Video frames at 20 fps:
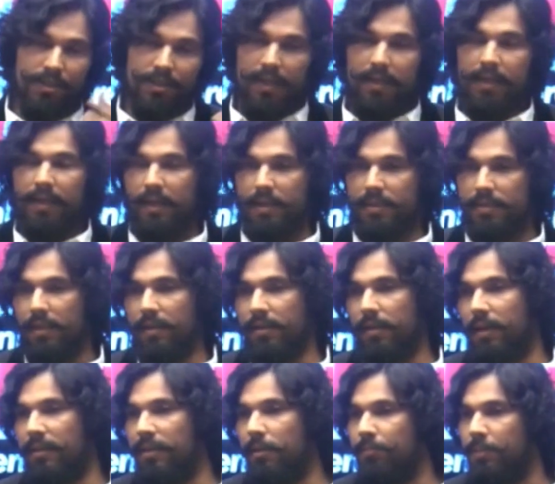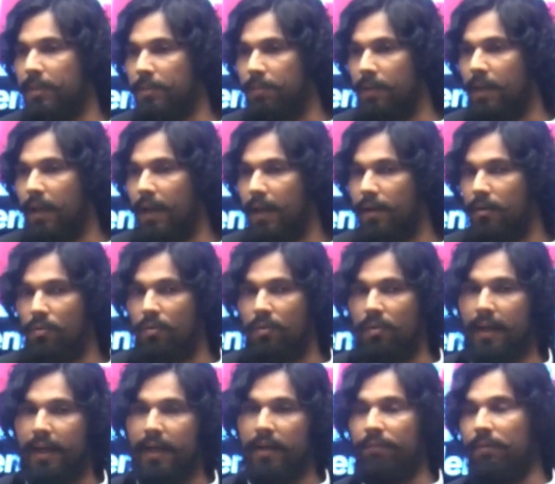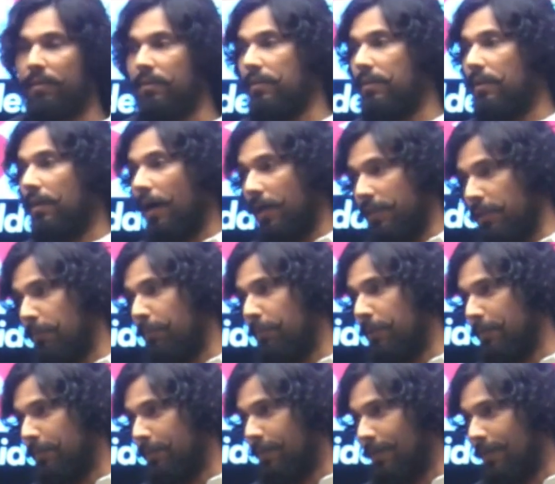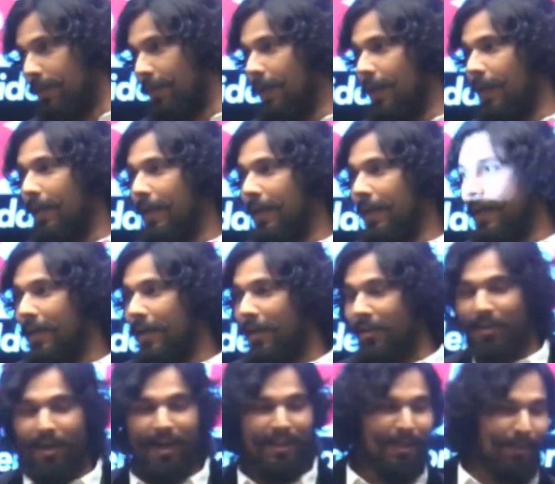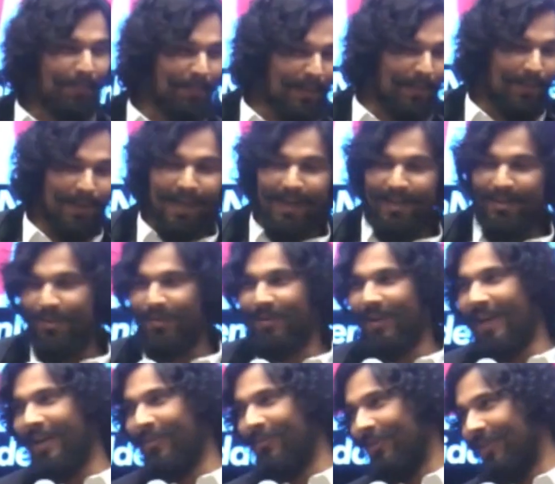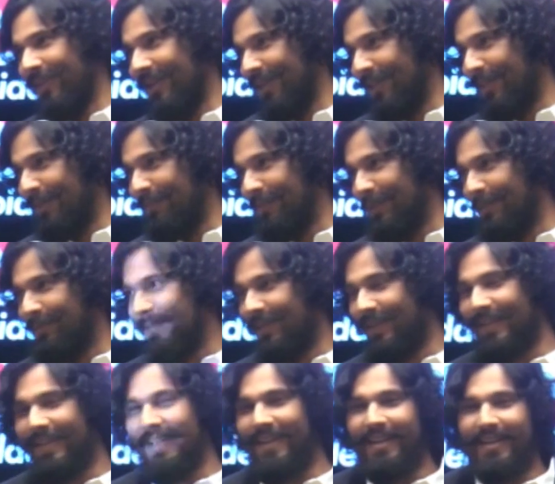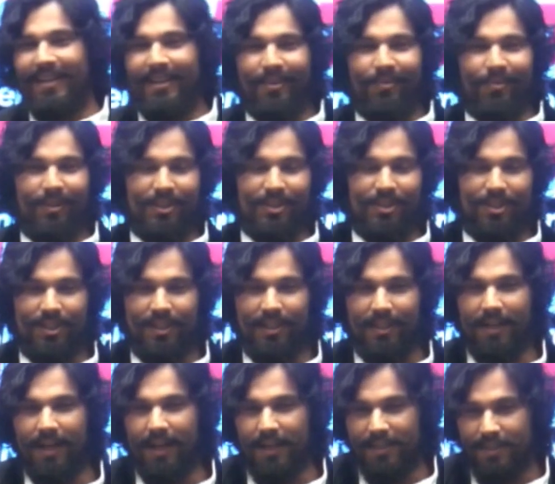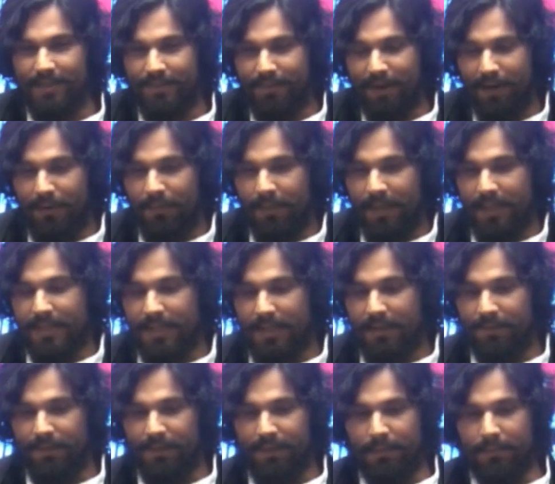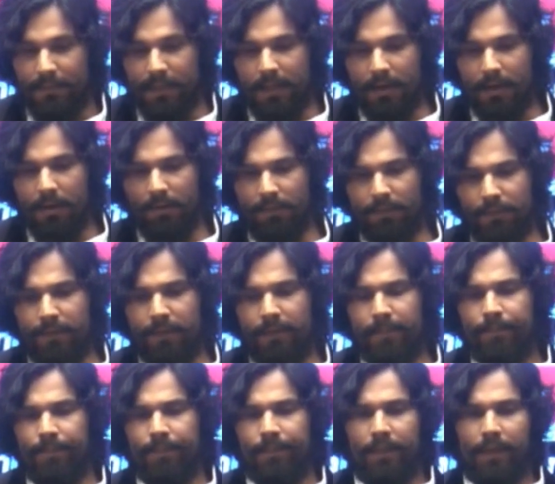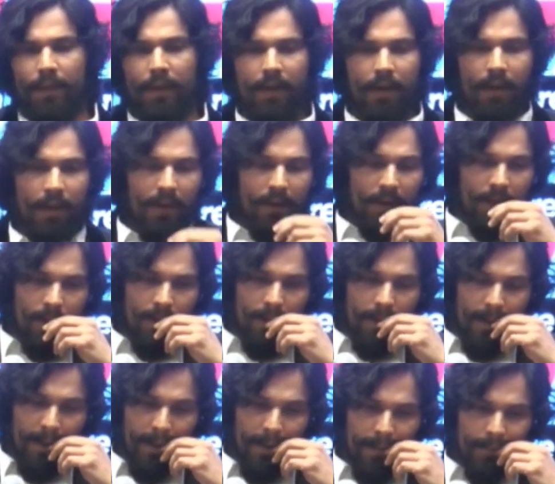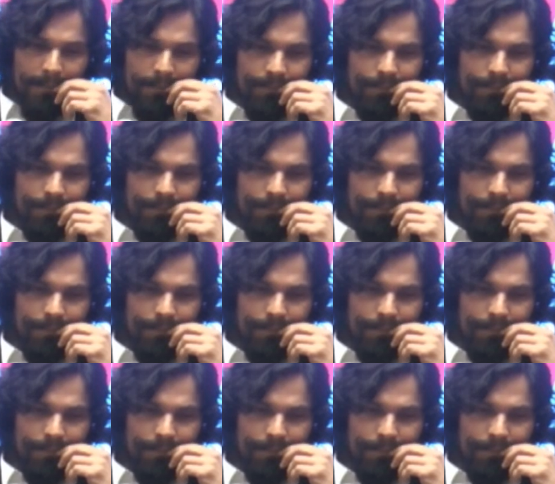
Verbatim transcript: agendas that other people had to grind with the other people. The other people had to grind with the other people, which I found myself in the middle of. I